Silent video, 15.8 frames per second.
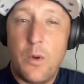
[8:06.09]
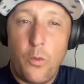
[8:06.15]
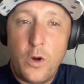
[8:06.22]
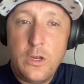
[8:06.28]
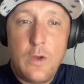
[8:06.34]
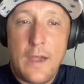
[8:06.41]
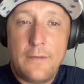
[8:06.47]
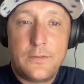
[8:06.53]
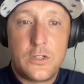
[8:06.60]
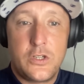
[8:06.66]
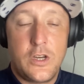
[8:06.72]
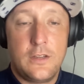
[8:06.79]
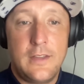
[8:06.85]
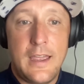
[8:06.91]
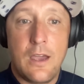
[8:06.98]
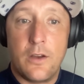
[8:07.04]
What do you have to
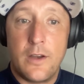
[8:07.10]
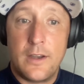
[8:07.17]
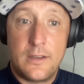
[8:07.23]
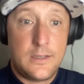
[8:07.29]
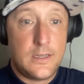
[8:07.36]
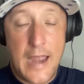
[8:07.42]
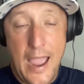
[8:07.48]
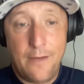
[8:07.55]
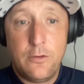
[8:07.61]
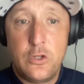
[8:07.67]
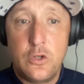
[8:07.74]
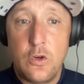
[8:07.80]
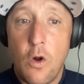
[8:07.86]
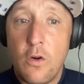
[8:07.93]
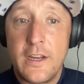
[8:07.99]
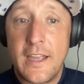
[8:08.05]
shut down? Haven't
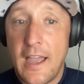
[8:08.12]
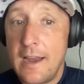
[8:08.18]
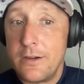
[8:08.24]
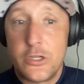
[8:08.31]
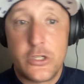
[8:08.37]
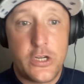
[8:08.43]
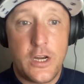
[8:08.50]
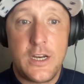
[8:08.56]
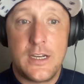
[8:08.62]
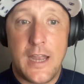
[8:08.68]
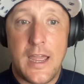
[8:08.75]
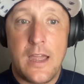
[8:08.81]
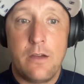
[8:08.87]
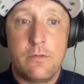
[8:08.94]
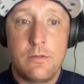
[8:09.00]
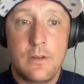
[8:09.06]
you already kind of shut it
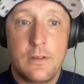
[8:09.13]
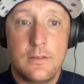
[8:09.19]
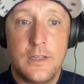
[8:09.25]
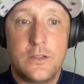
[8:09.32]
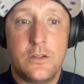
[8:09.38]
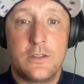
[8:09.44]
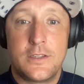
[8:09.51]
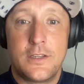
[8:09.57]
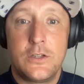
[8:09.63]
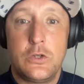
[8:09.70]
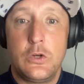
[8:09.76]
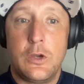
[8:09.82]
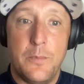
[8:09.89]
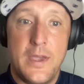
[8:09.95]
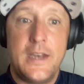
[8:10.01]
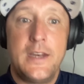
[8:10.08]
down since you
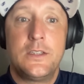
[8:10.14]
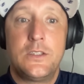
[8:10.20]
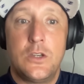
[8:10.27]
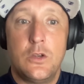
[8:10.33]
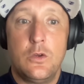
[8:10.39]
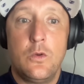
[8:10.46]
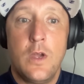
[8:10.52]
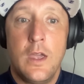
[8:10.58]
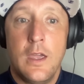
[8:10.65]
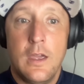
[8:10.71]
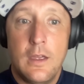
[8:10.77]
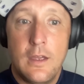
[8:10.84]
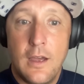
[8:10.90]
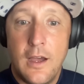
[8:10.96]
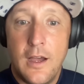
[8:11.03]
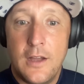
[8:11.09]
committed to
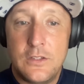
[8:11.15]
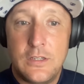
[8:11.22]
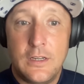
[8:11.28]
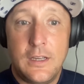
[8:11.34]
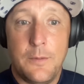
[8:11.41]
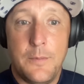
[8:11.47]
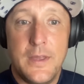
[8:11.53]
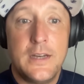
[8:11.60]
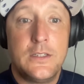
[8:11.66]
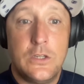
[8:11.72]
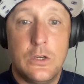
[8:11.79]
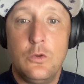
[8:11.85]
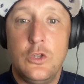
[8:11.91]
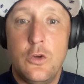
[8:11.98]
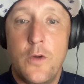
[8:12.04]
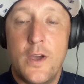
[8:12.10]

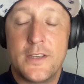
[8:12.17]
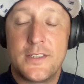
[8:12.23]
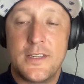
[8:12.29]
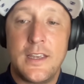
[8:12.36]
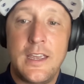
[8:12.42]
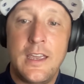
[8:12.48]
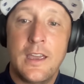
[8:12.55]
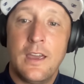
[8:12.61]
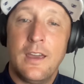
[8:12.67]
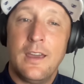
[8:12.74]
USC?